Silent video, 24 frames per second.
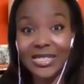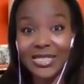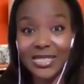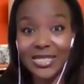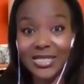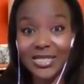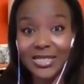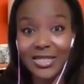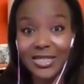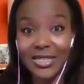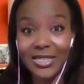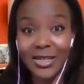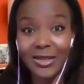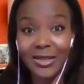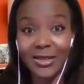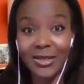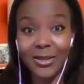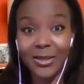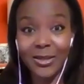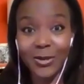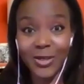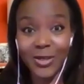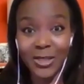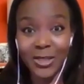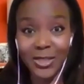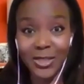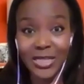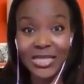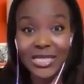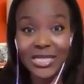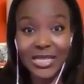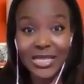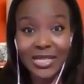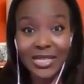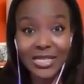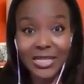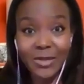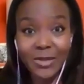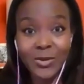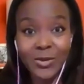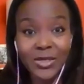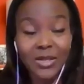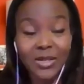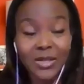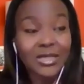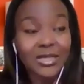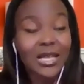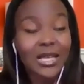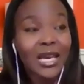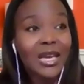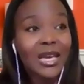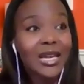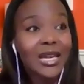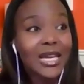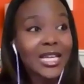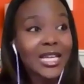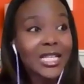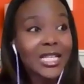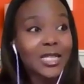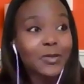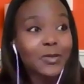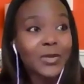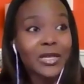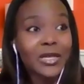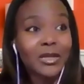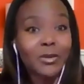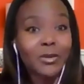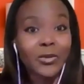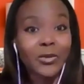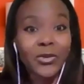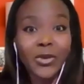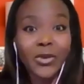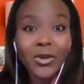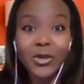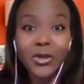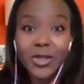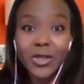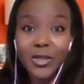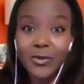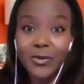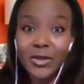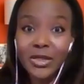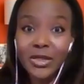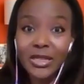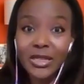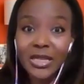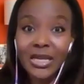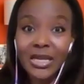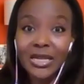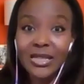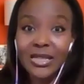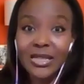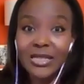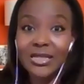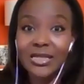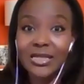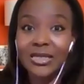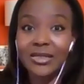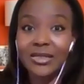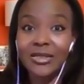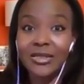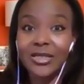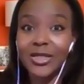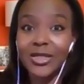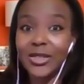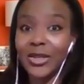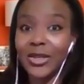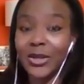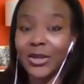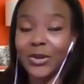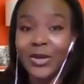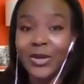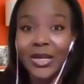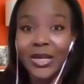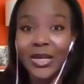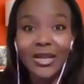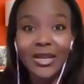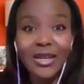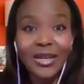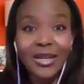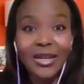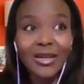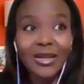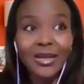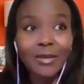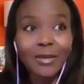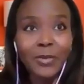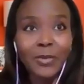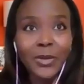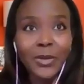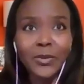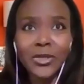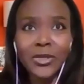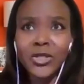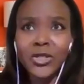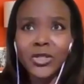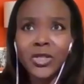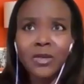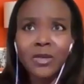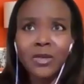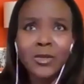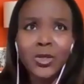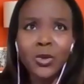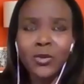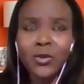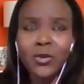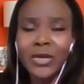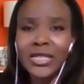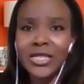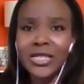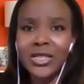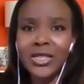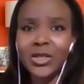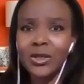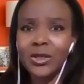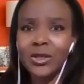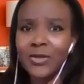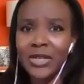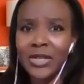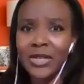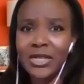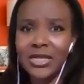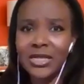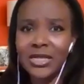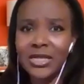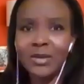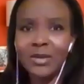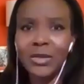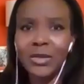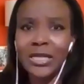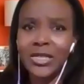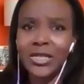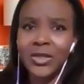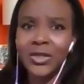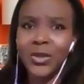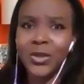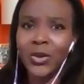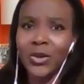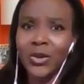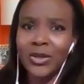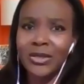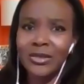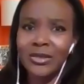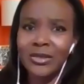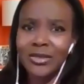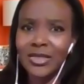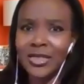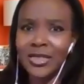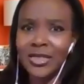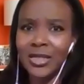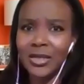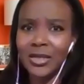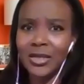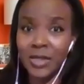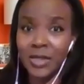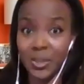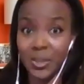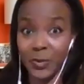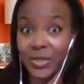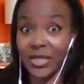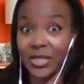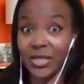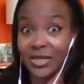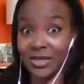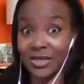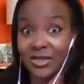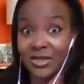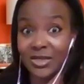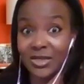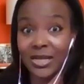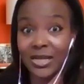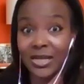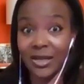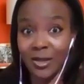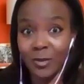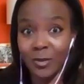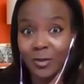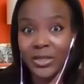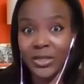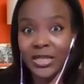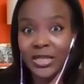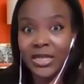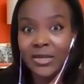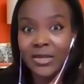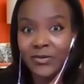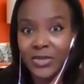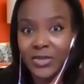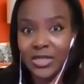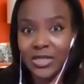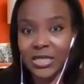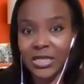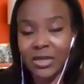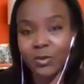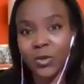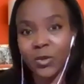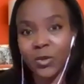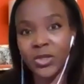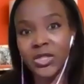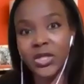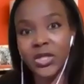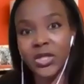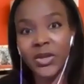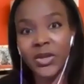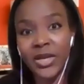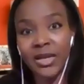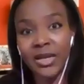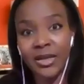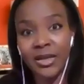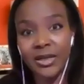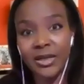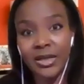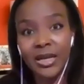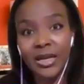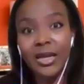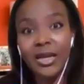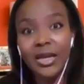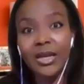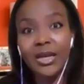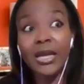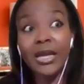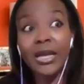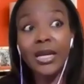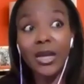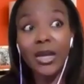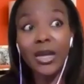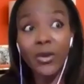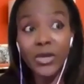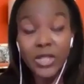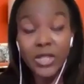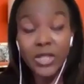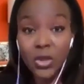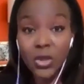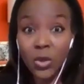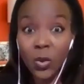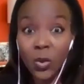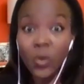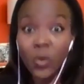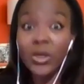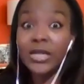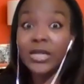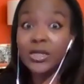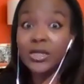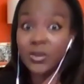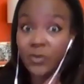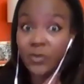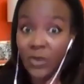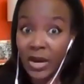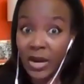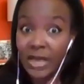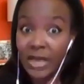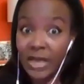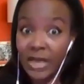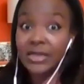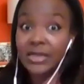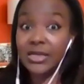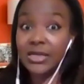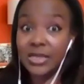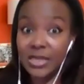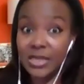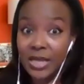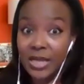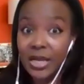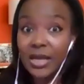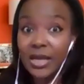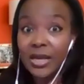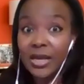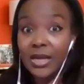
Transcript: since, you know, he got his GCSE results. He's been approached for things and, you know, people assume he's already in university when he's not. And, you know, just because they can't believe that someone so young. Mm. And I mm. encourage all his friends